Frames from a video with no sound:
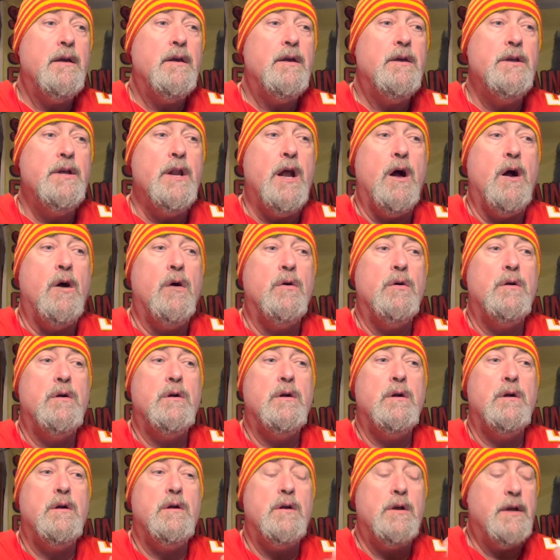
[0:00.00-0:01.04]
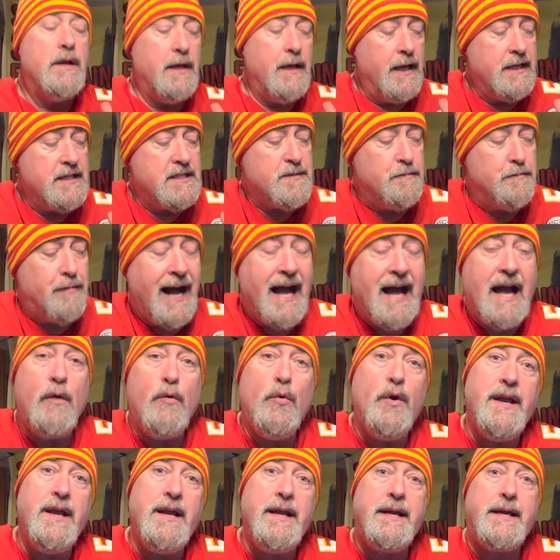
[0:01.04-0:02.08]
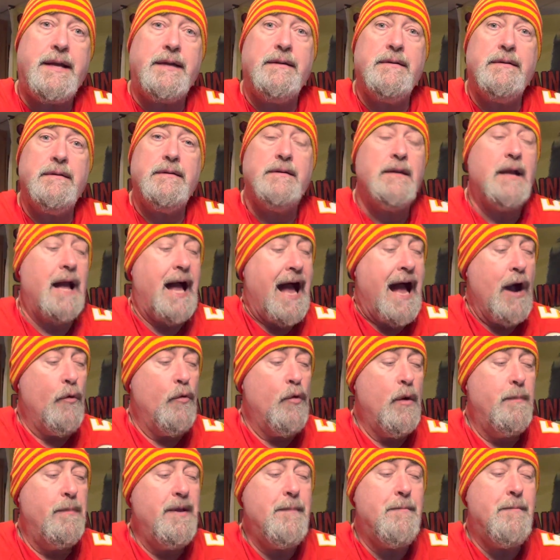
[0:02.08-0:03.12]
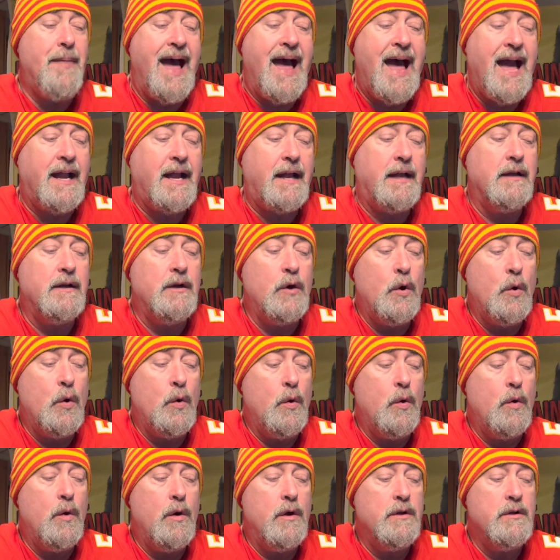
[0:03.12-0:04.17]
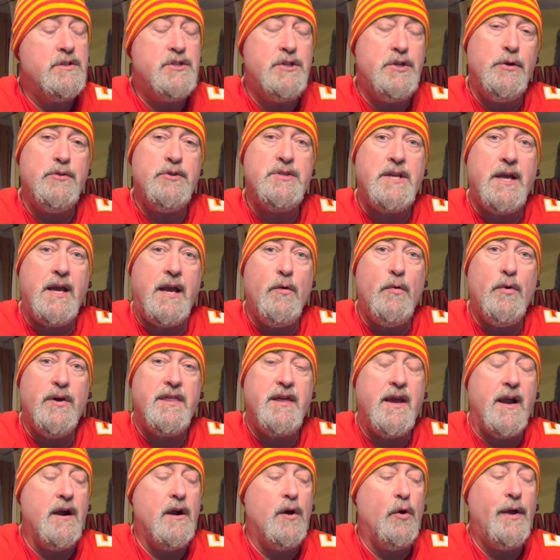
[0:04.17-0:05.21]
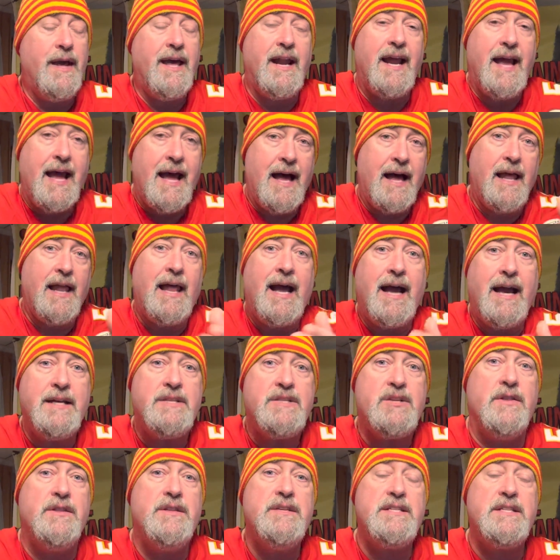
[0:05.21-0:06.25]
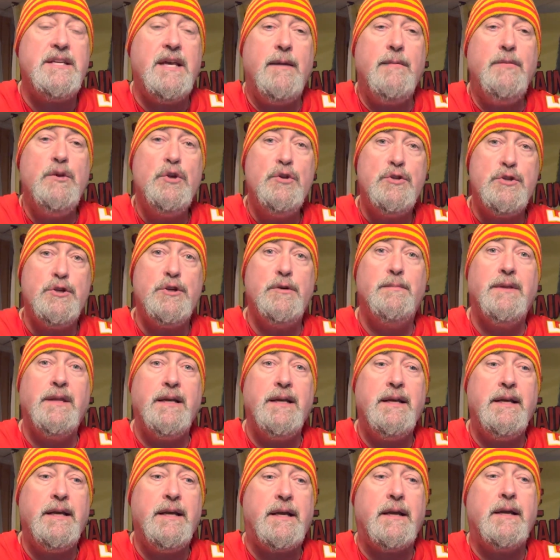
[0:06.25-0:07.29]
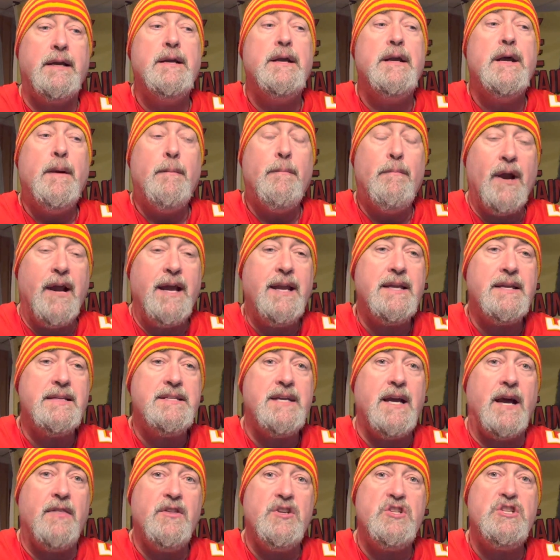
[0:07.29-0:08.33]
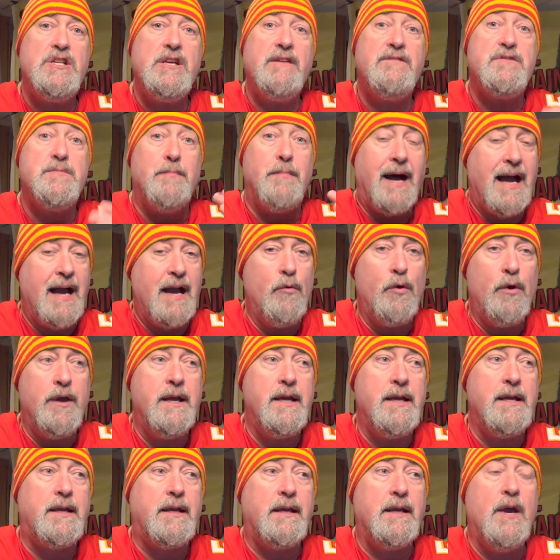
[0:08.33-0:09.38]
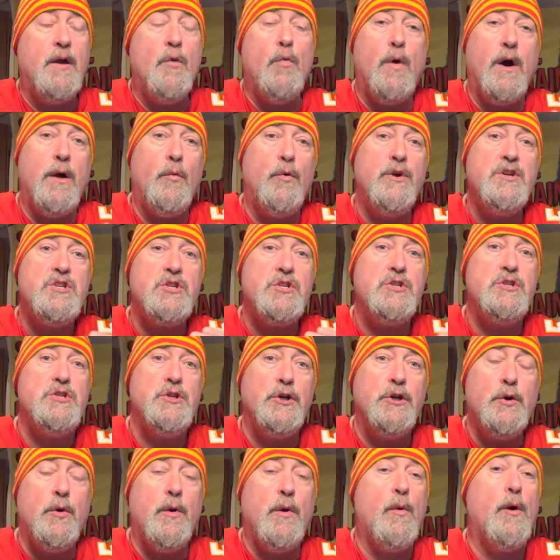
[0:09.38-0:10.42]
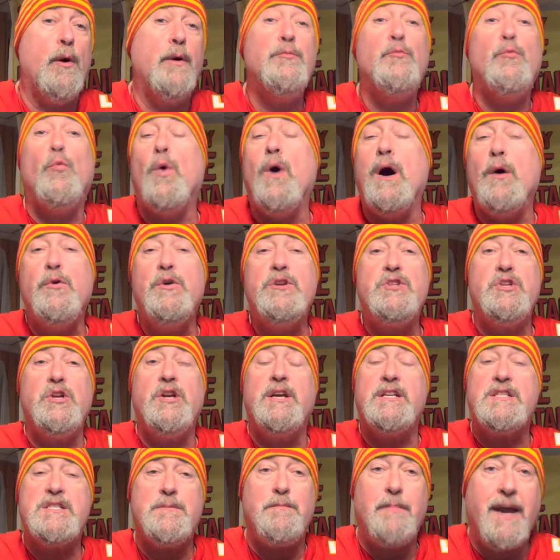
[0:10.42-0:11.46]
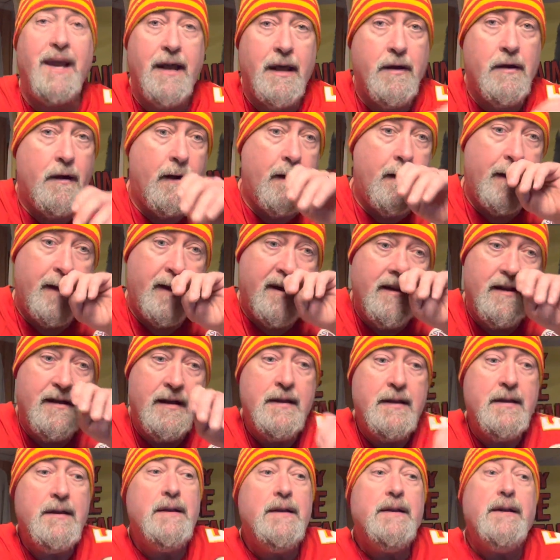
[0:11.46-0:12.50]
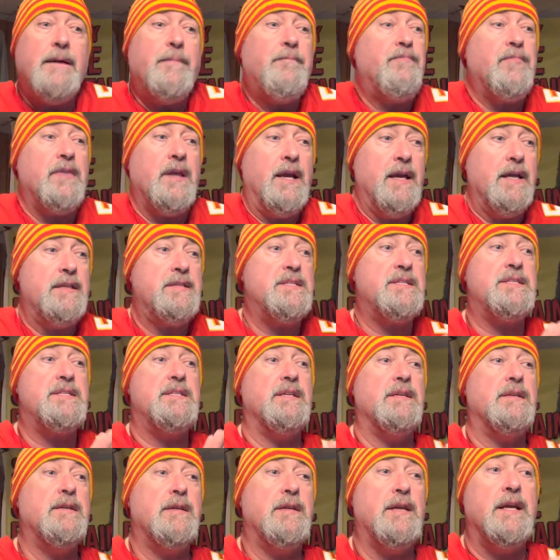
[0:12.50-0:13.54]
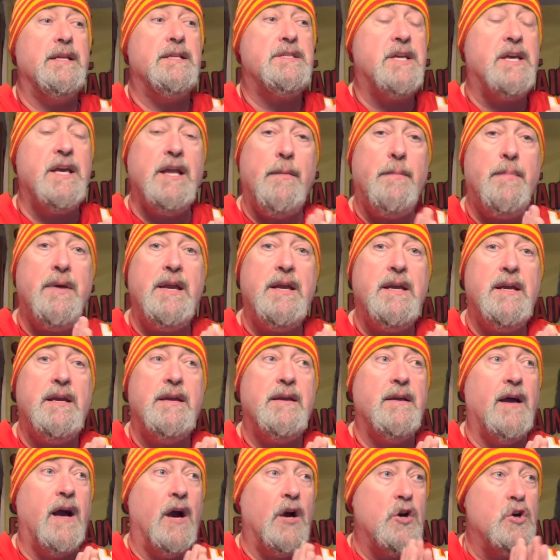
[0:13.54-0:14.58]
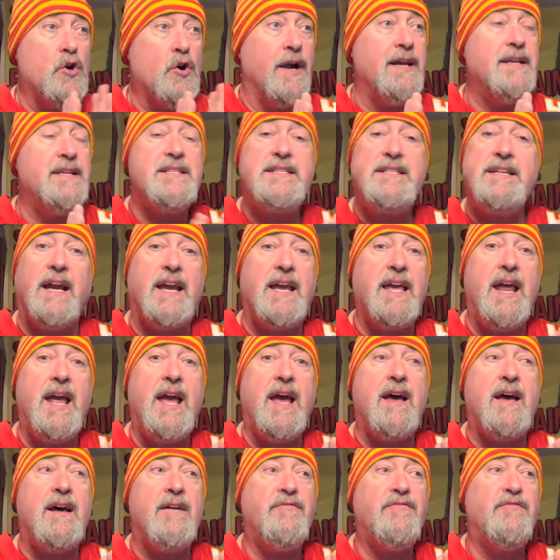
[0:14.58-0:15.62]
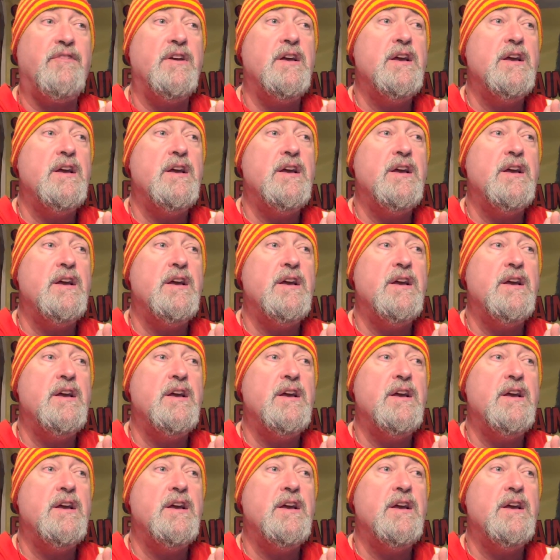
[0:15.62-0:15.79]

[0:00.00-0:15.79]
You know, it's bye week. I will be back Tuesday with Arrowhead Allies on the same YouTube link, breaking down the Chiefs bye week and what we should do and what we should expand on. It's going to be a great second half.